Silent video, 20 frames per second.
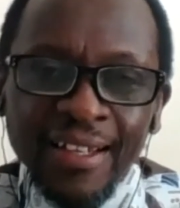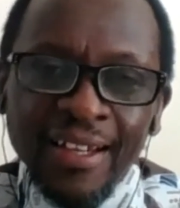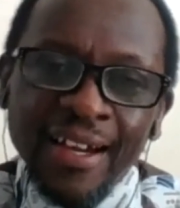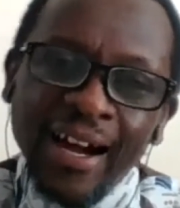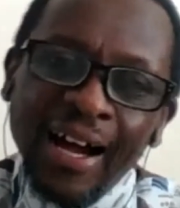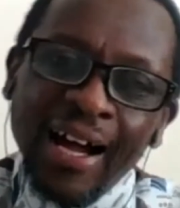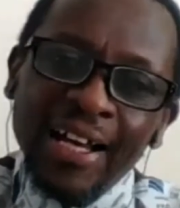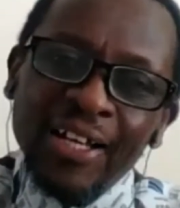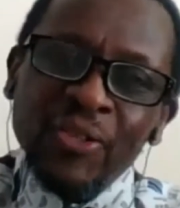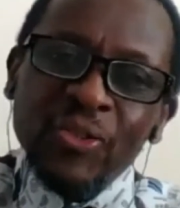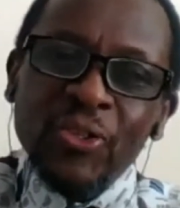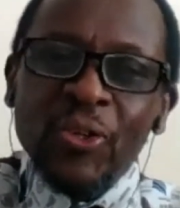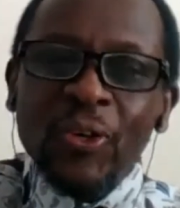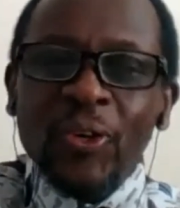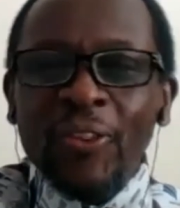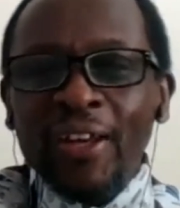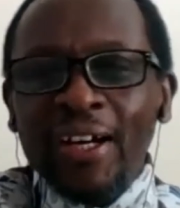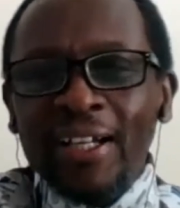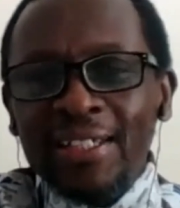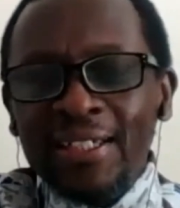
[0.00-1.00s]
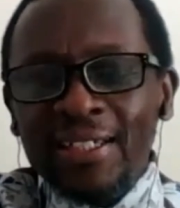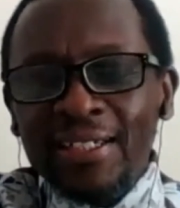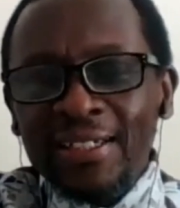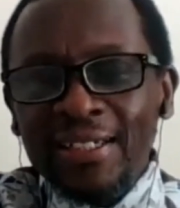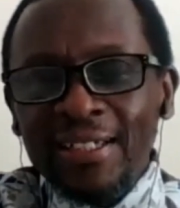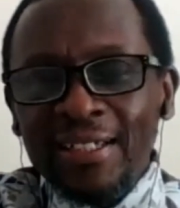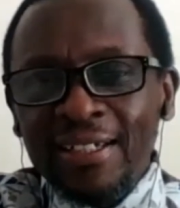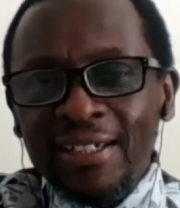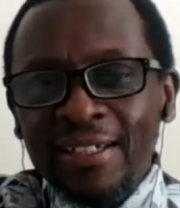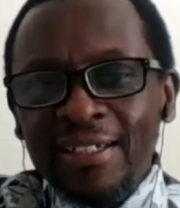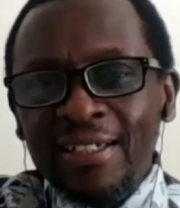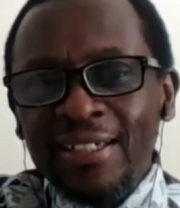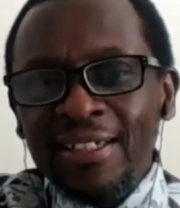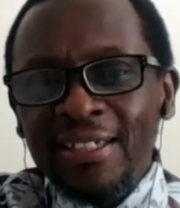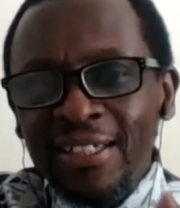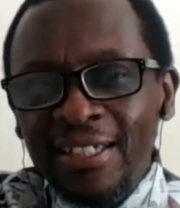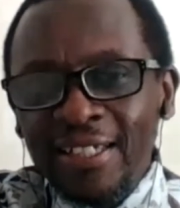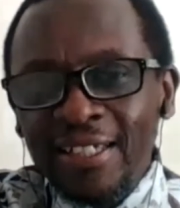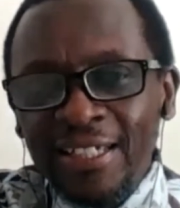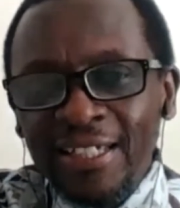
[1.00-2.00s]
And you know that
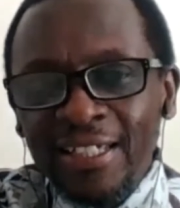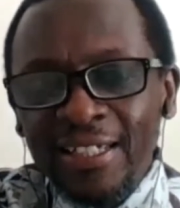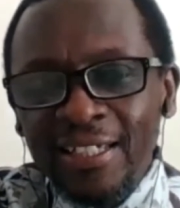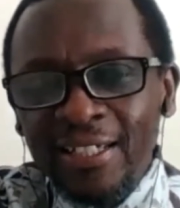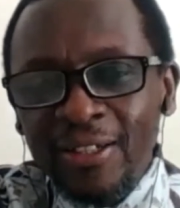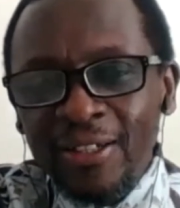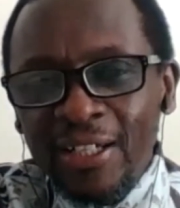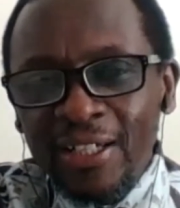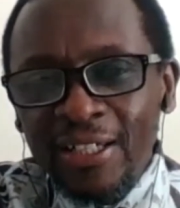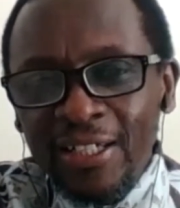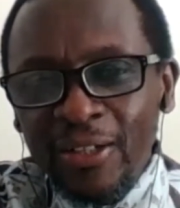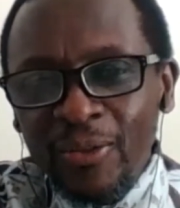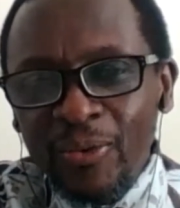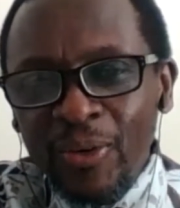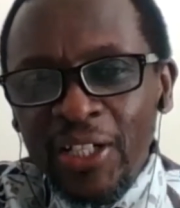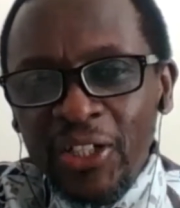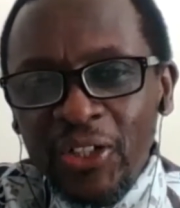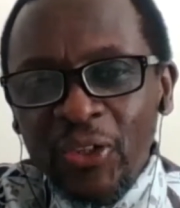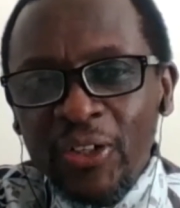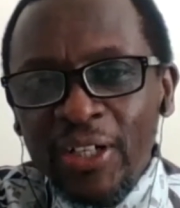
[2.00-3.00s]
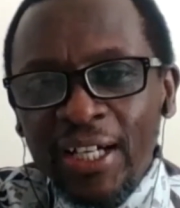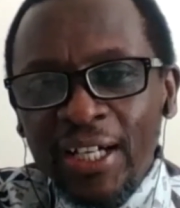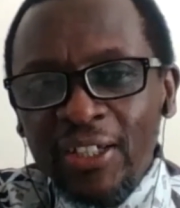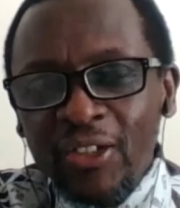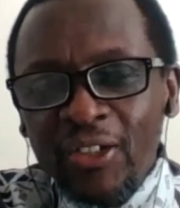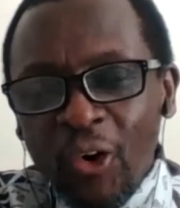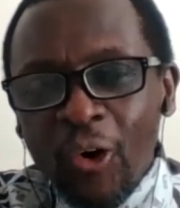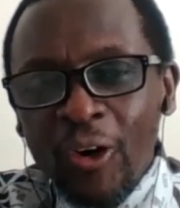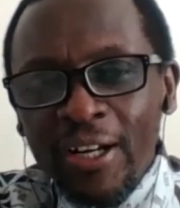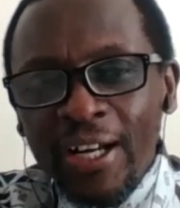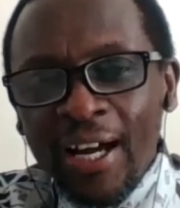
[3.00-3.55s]
he went on and called